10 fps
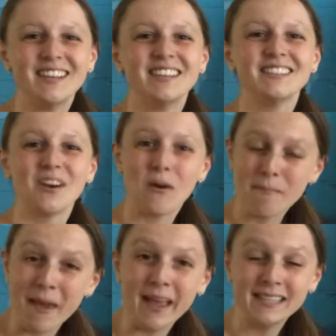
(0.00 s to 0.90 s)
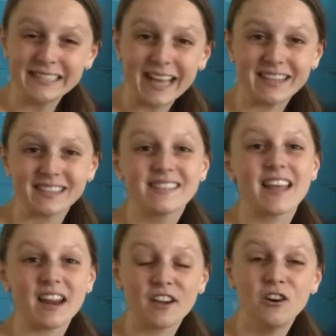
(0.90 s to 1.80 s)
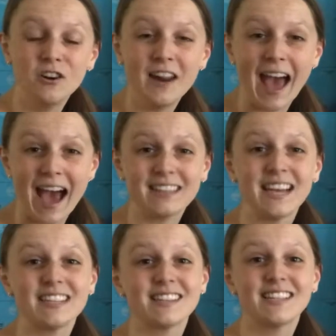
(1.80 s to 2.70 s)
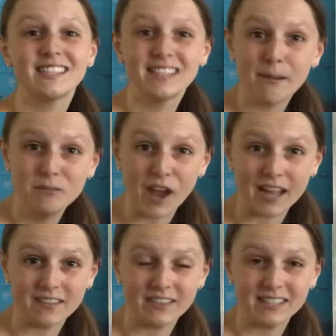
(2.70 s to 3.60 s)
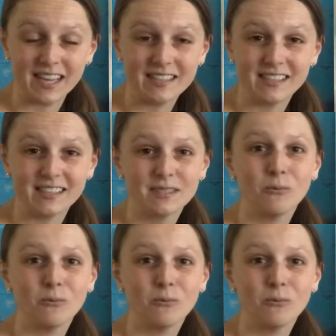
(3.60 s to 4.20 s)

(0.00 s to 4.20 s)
so it makes sense that it could act as the subject of a sentence,